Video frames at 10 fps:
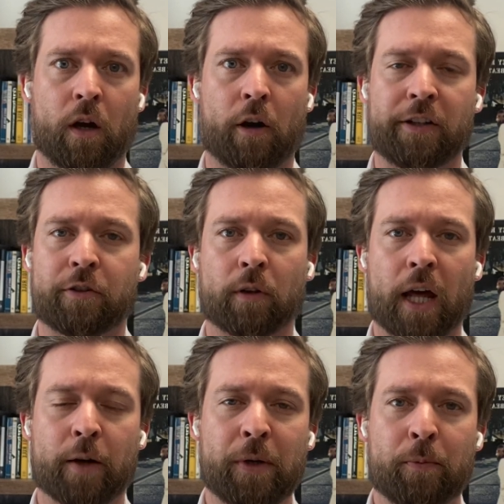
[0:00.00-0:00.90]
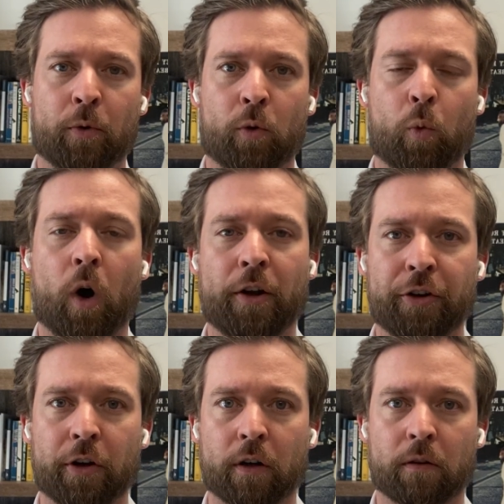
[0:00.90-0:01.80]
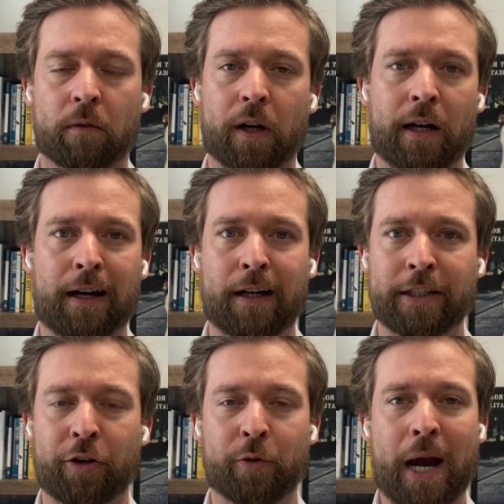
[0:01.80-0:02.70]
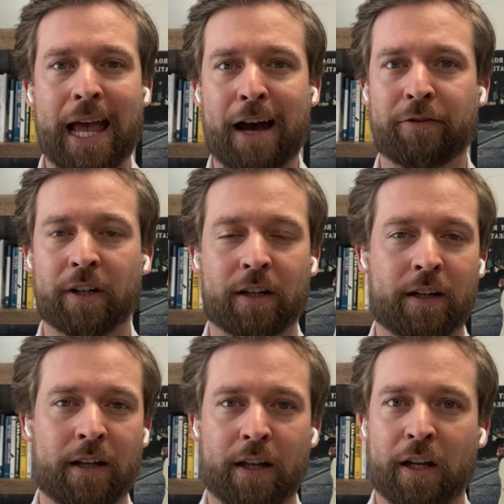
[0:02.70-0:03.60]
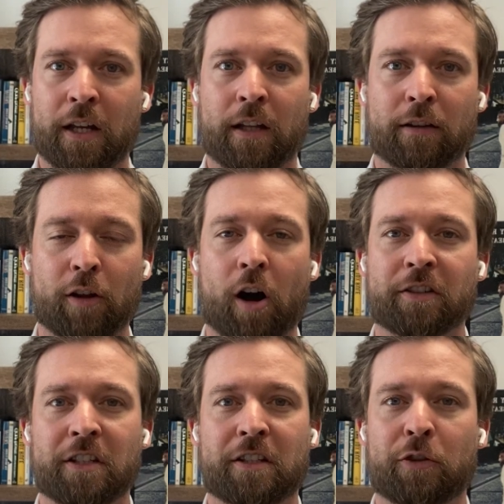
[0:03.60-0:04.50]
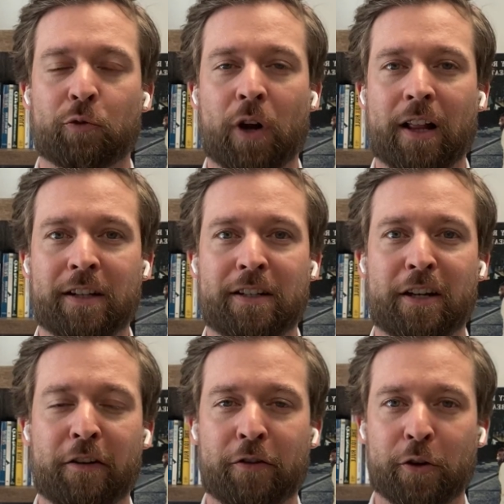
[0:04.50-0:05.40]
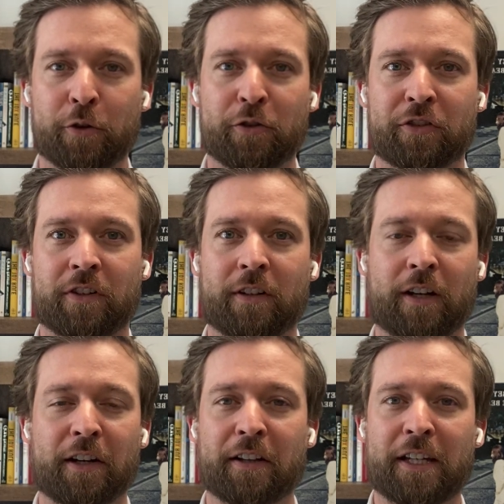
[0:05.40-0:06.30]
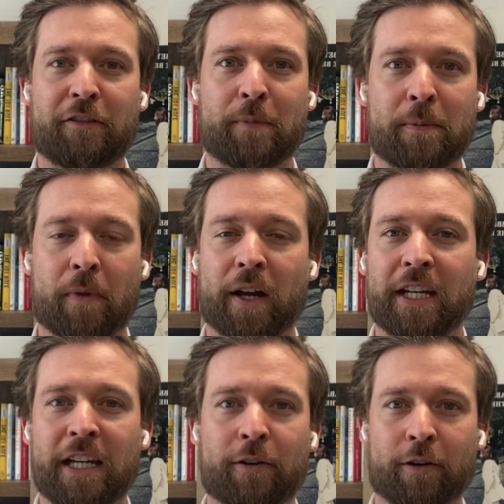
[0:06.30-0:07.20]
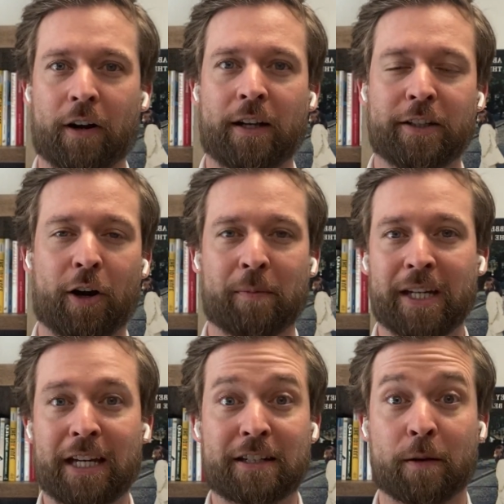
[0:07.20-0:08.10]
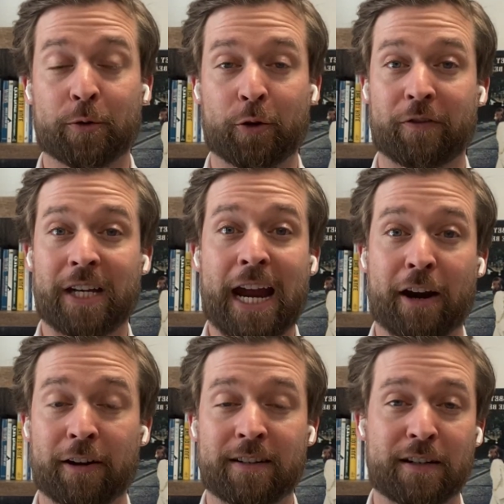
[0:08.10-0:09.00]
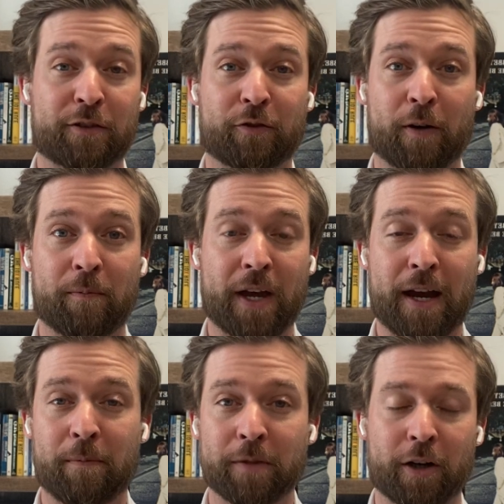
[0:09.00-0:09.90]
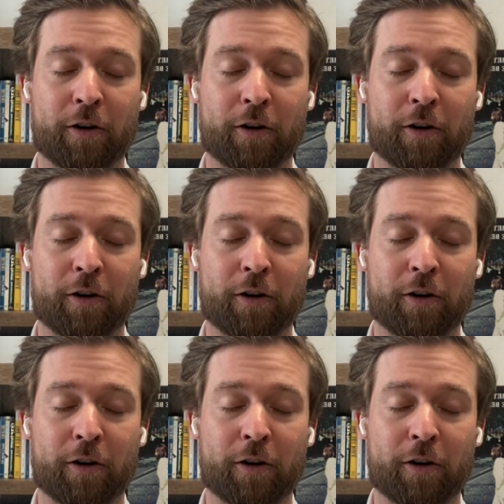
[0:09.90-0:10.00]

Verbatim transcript: All right, so a lot of people wonder, do I have a long distant relative who's gonna leave me money, or, I'm gonna get some sort of inheritance from them?